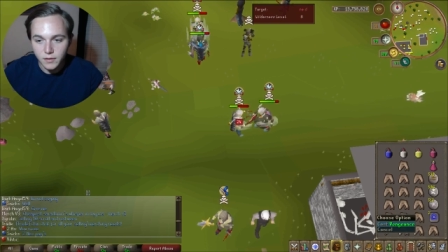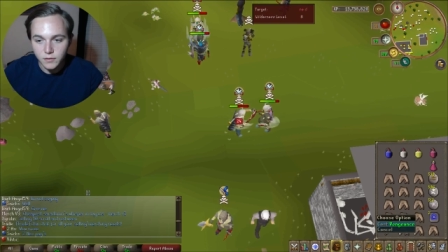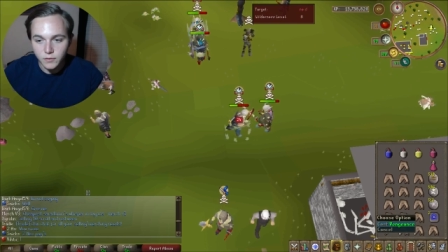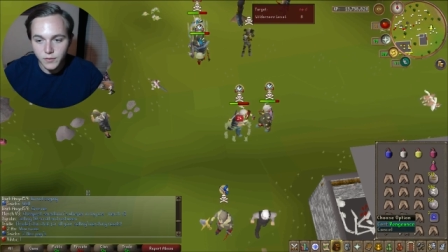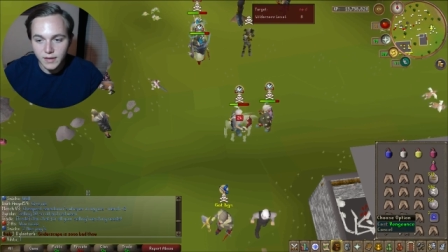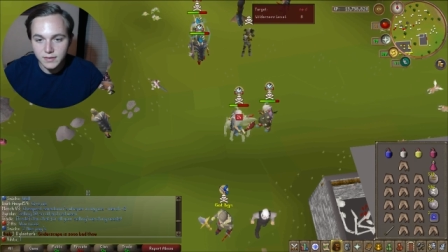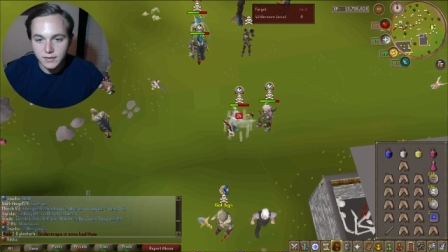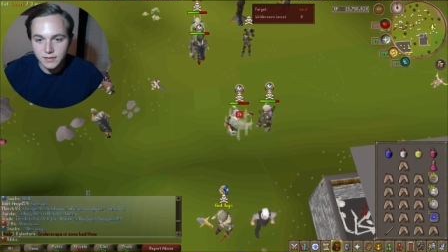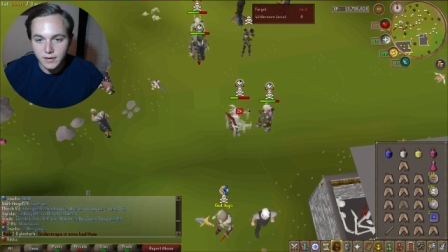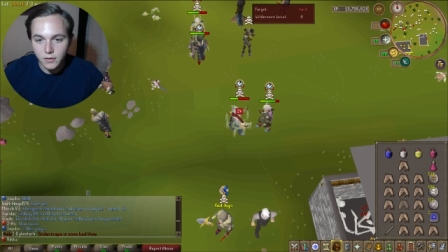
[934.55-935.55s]
So if we get
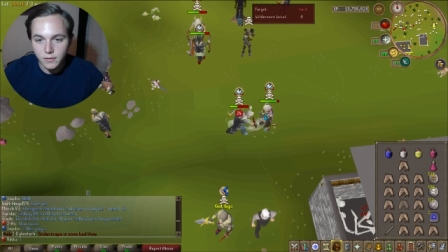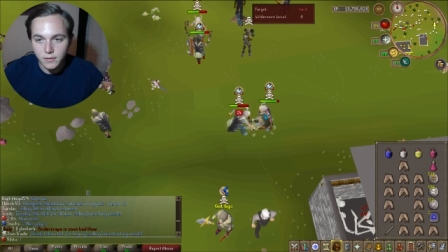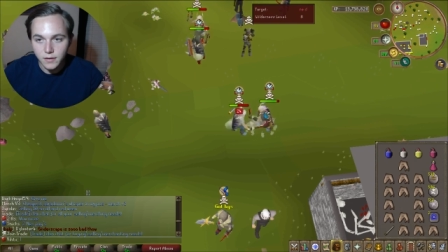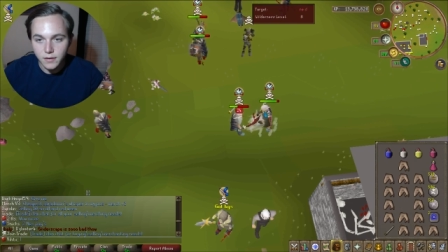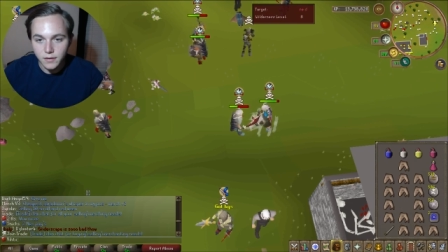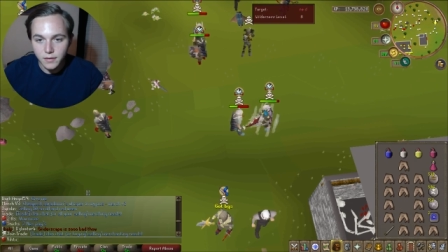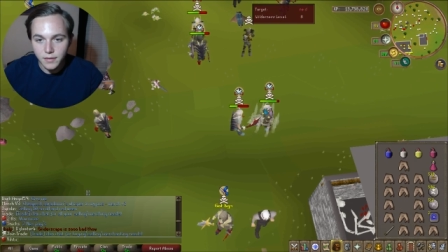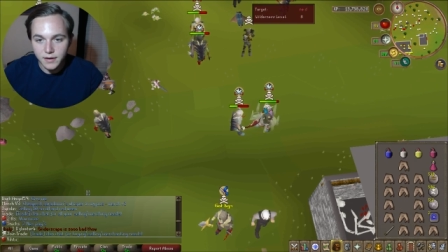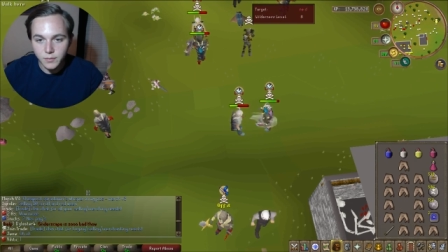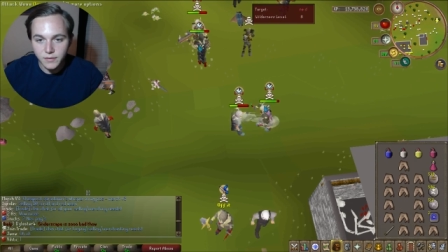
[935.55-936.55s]
this kill,
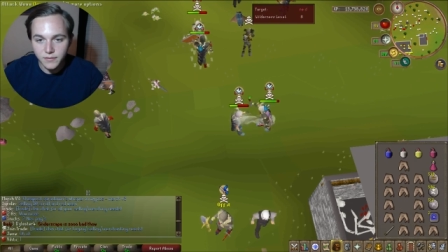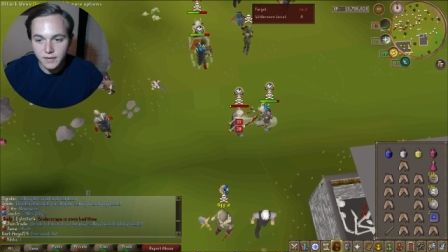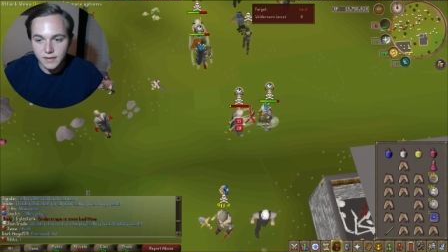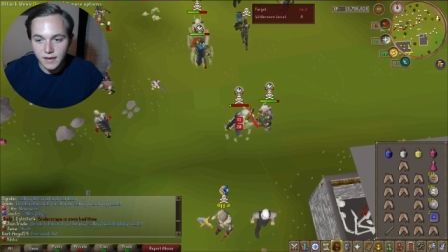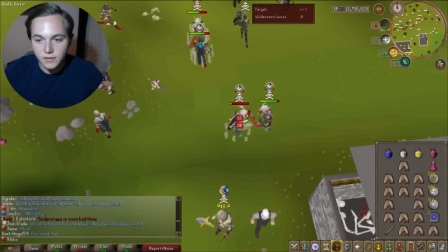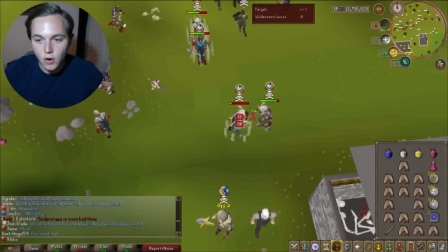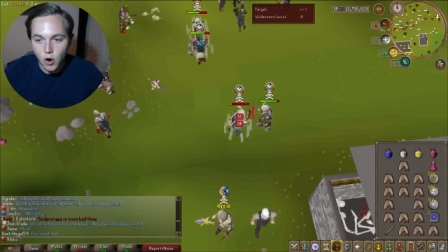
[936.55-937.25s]
that could be fantastic.